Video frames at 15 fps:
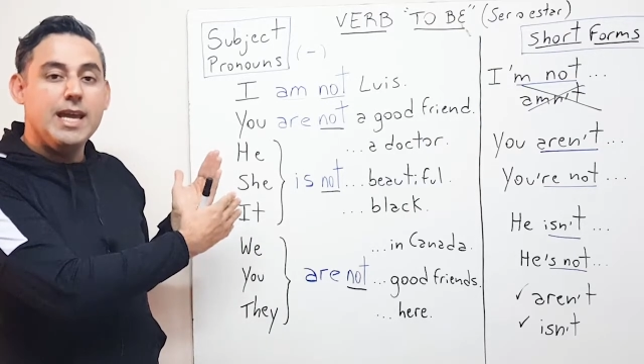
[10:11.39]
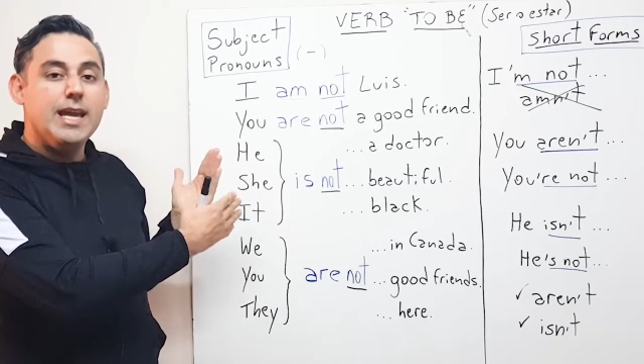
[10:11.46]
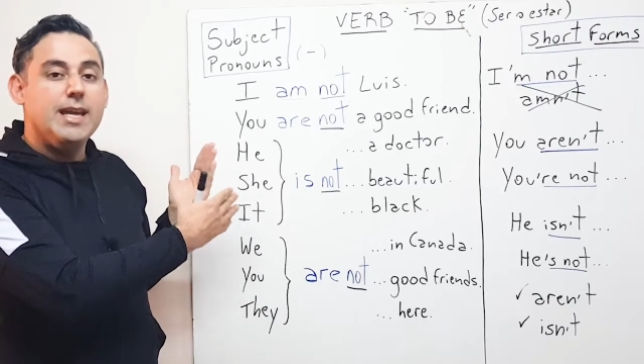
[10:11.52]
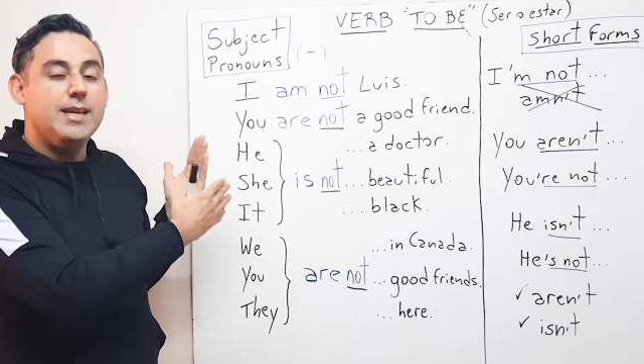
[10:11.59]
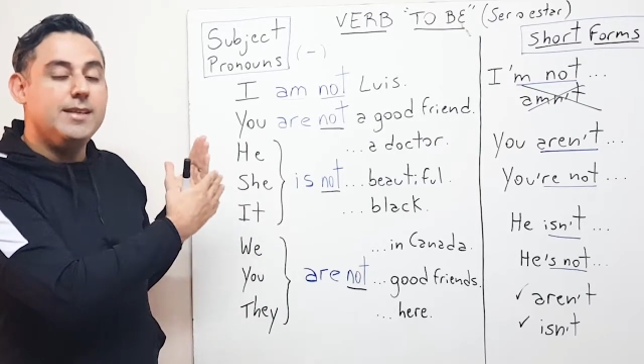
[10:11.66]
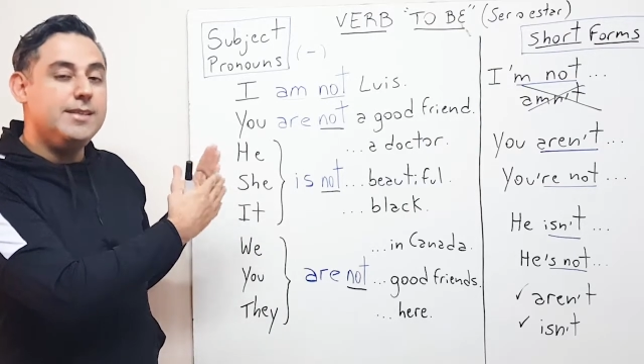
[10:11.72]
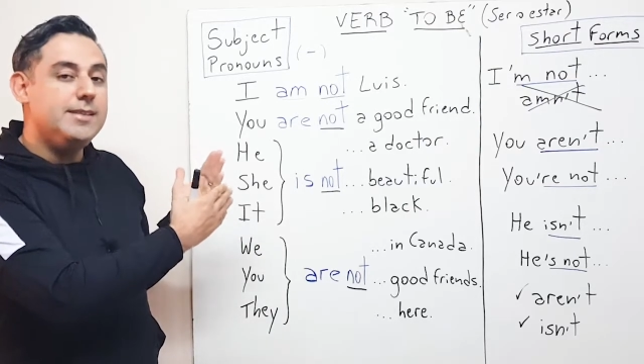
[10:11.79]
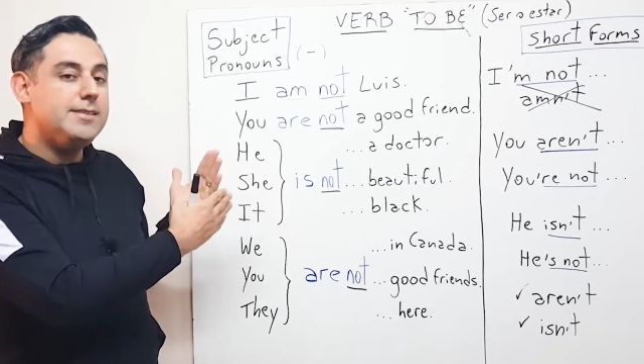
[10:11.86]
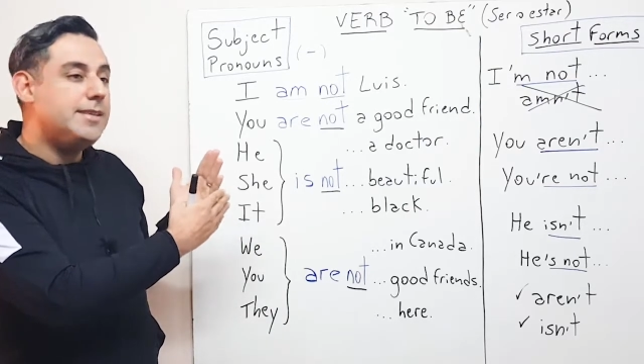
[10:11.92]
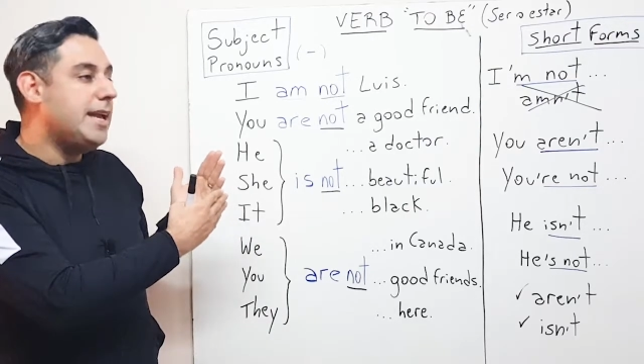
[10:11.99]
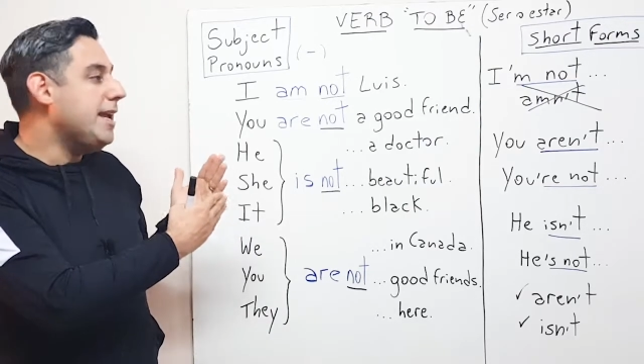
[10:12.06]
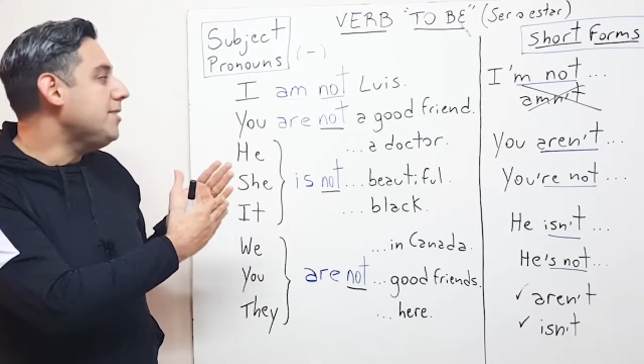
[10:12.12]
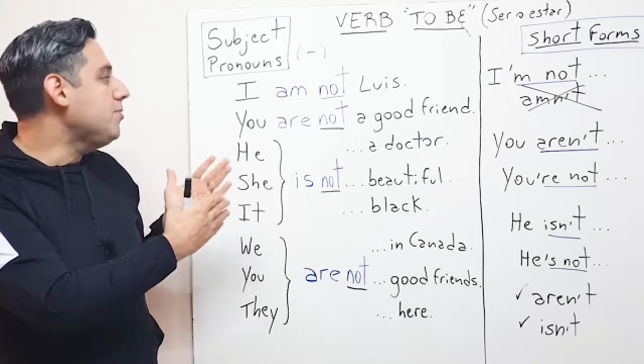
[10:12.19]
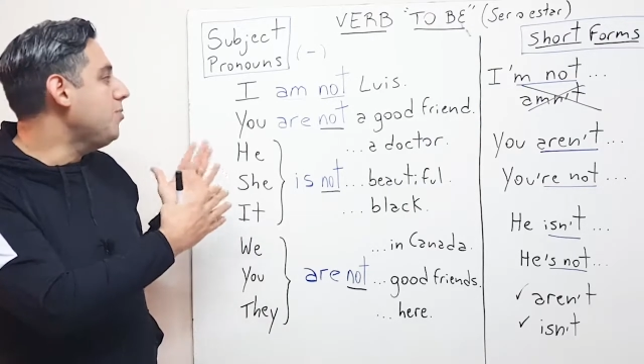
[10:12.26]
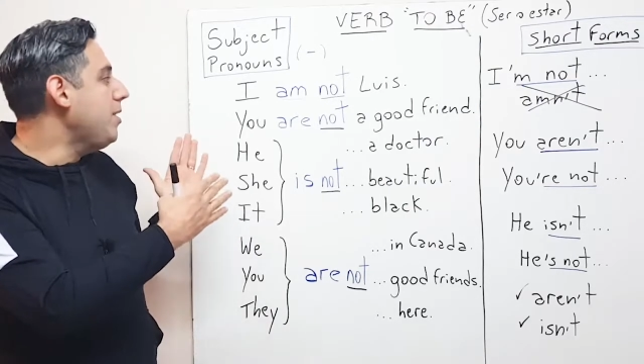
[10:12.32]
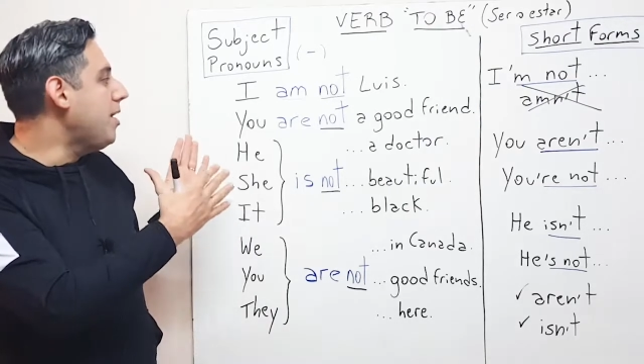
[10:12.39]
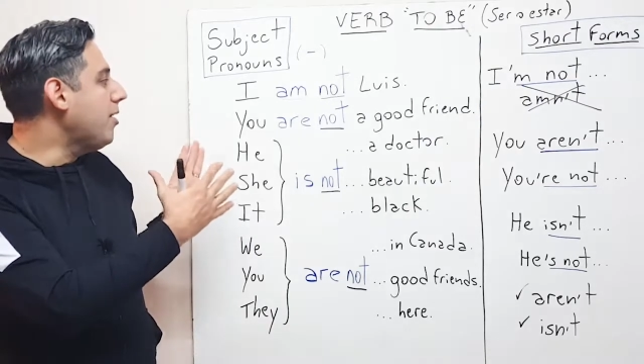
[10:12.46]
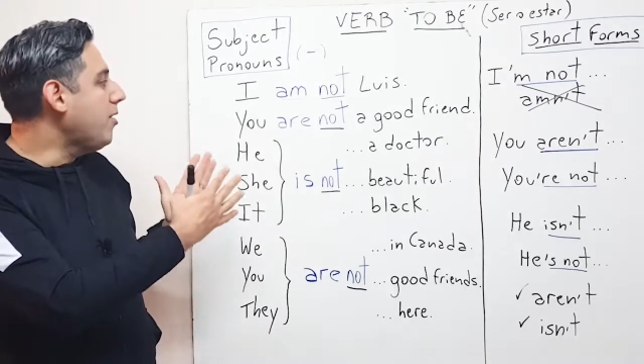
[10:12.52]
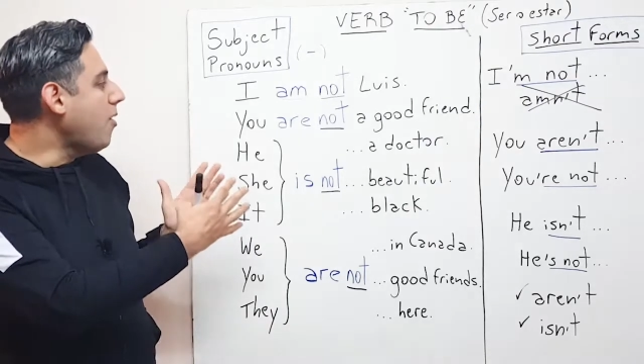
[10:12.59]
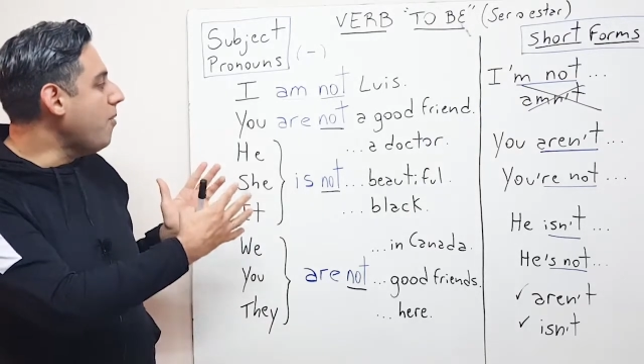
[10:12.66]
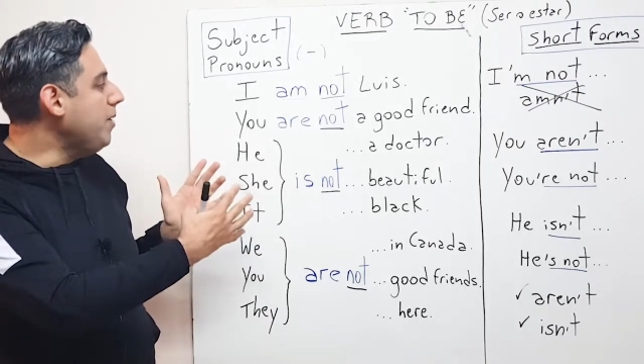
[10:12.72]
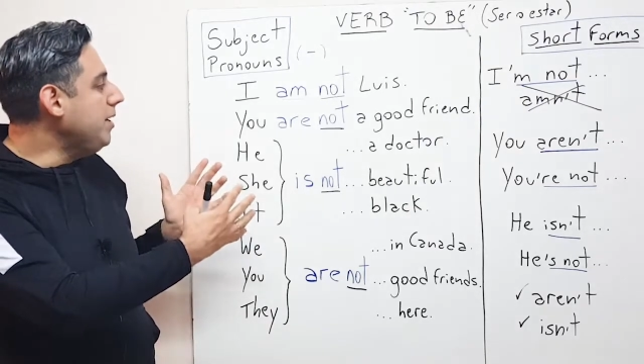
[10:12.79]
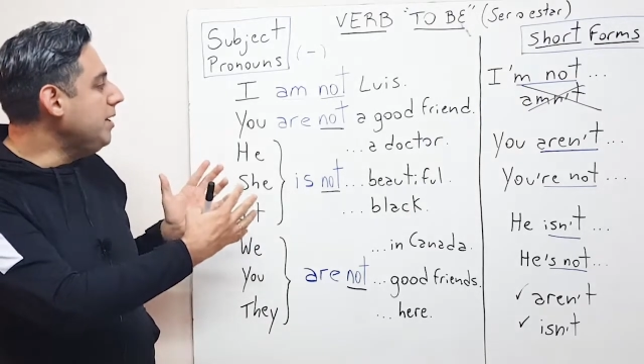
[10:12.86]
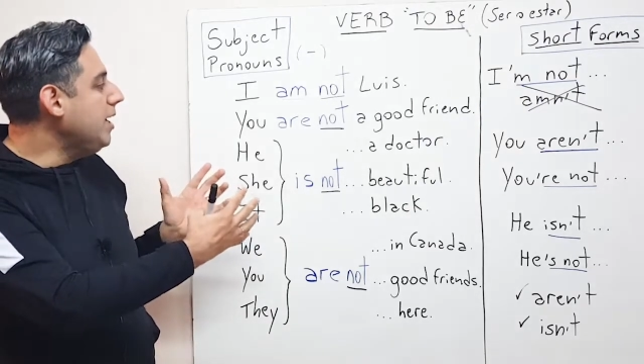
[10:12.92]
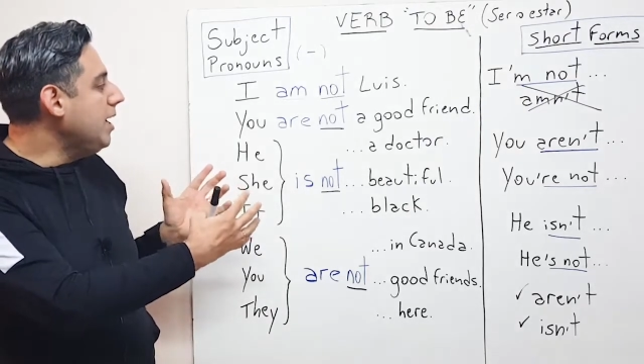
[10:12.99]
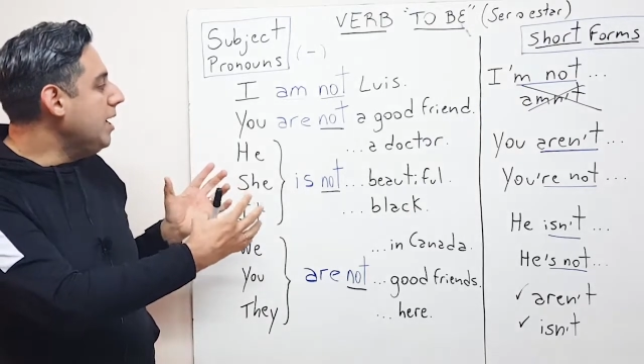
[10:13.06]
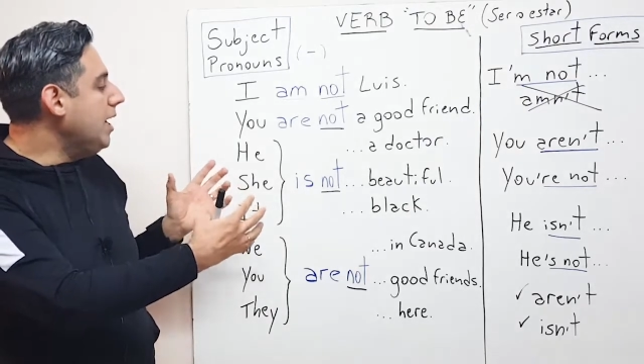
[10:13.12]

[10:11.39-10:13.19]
In this case, we are going